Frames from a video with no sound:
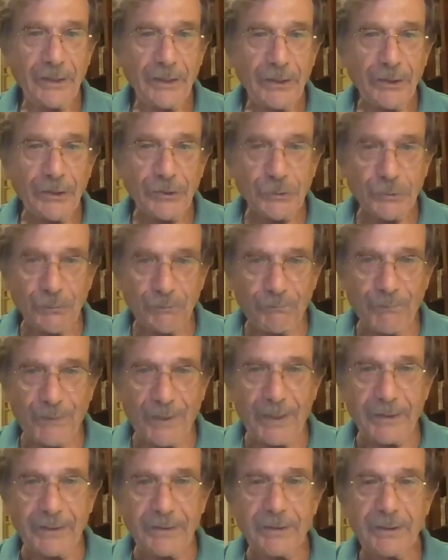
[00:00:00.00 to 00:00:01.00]
is to
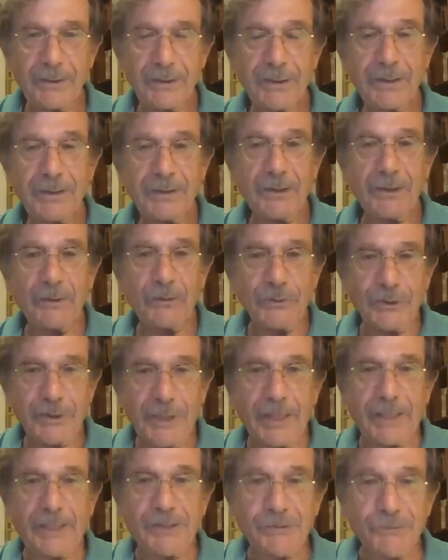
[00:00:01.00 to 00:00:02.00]
find those
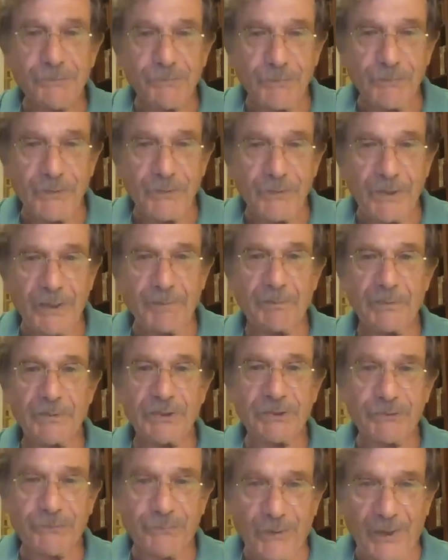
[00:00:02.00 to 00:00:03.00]
extreme,
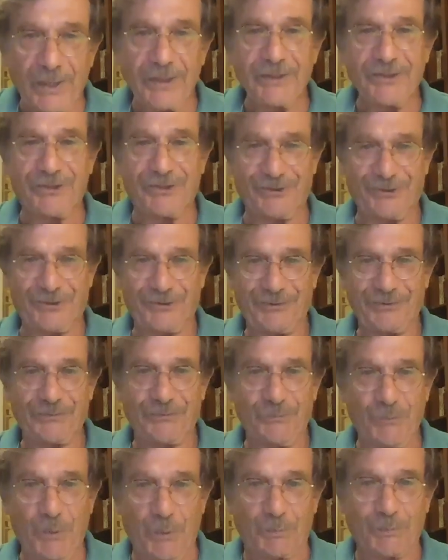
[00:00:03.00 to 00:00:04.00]
strange
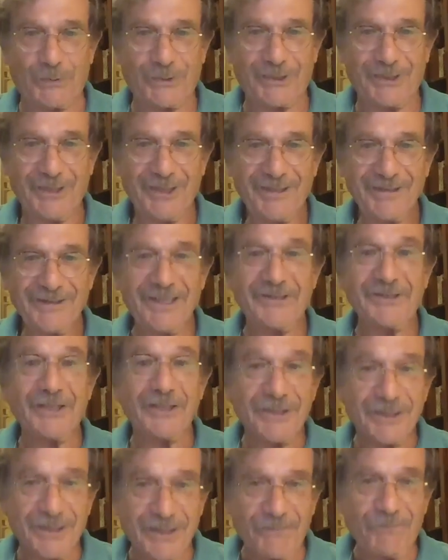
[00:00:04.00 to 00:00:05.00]
groups that
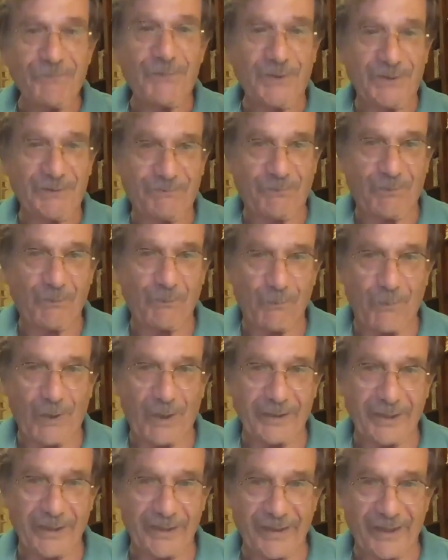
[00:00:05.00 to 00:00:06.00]
are different from
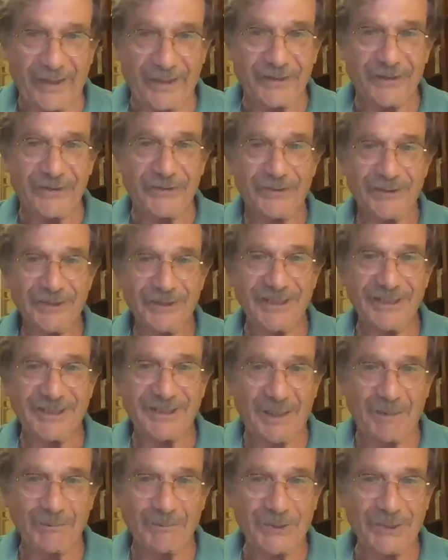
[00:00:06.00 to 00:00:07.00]
one another in
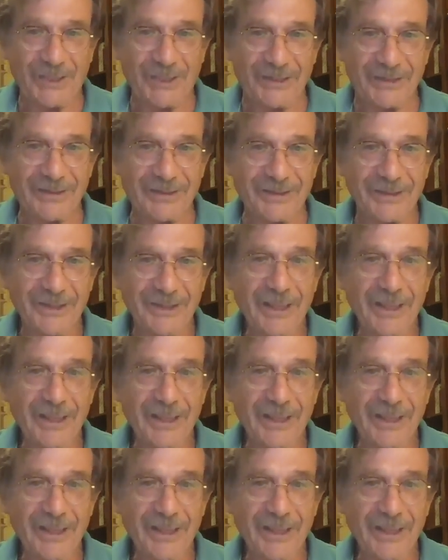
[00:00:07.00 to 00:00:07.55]
some sense,